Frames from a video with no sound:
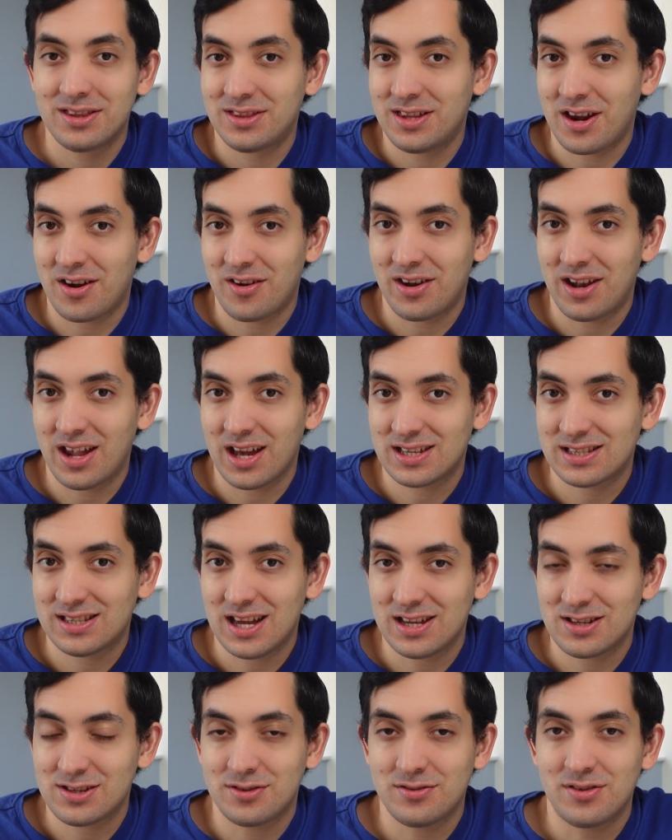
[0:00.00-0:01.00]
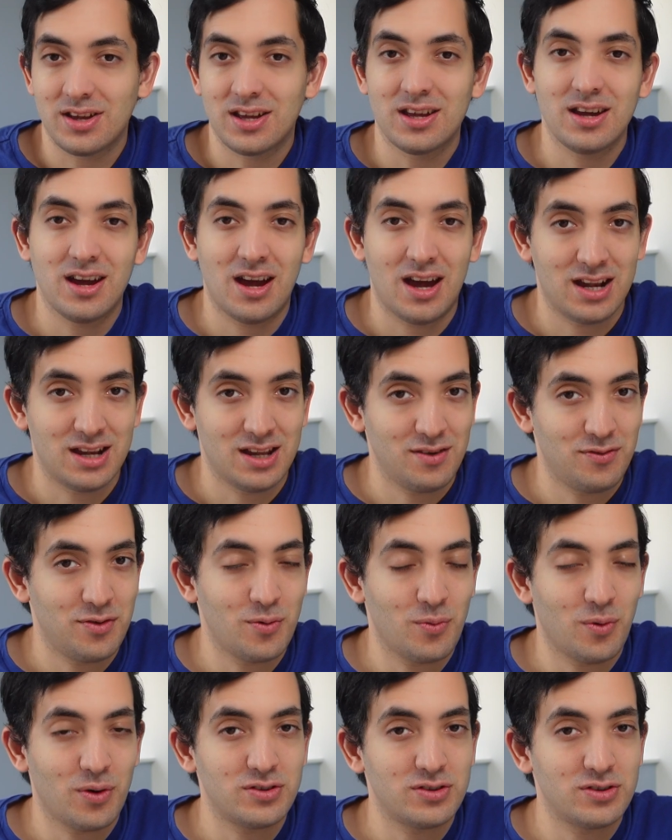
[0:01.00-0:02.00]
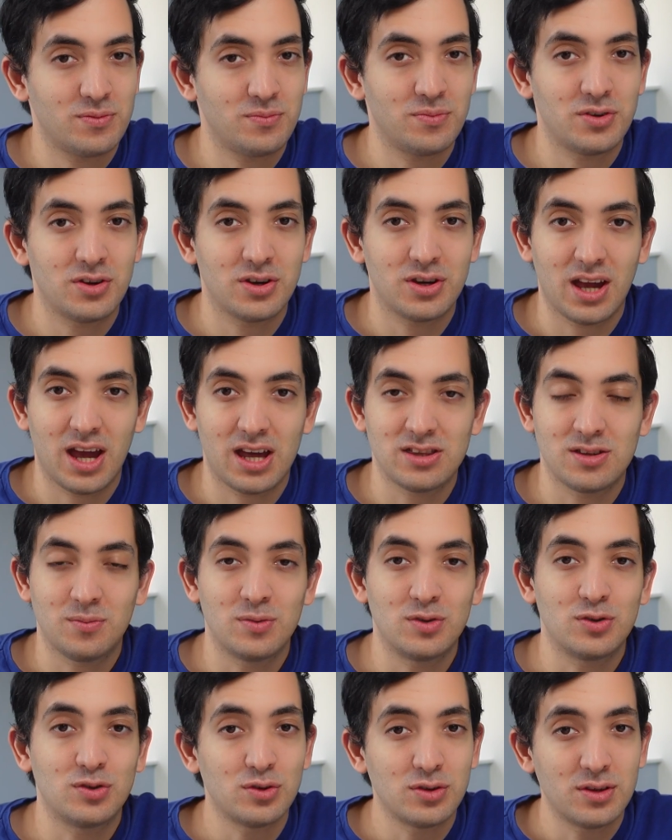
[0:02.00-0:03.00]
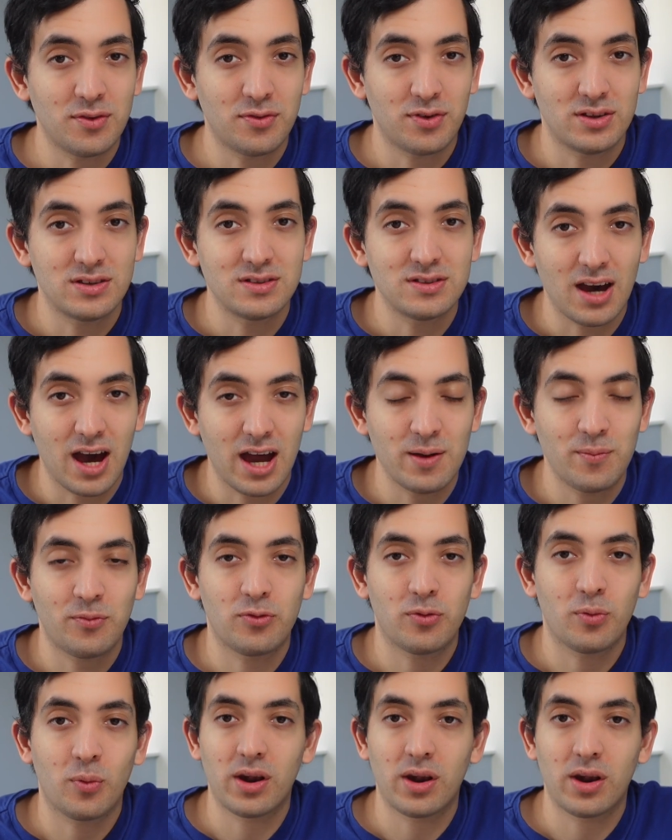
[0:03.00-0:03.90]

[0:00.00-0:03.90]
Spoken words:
they're an accessory, and if you want them, you can get them in two different types. The